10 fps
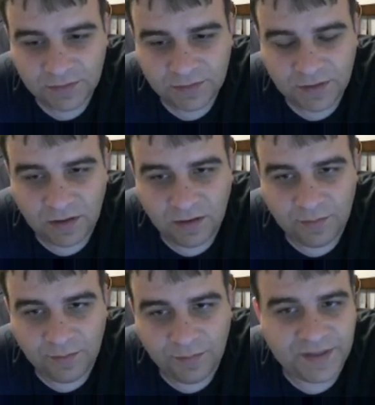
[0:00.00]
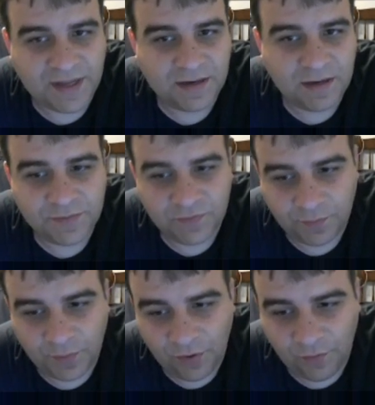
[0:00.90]
But that comes
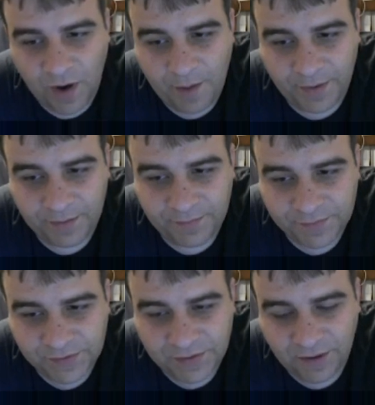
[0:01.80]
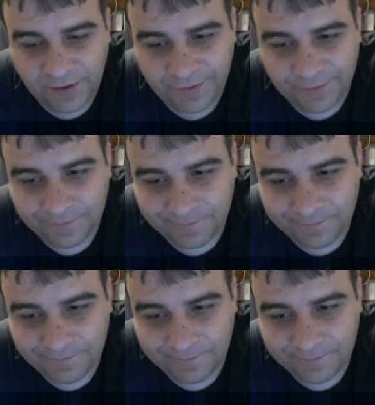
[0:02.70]
from her weapon. So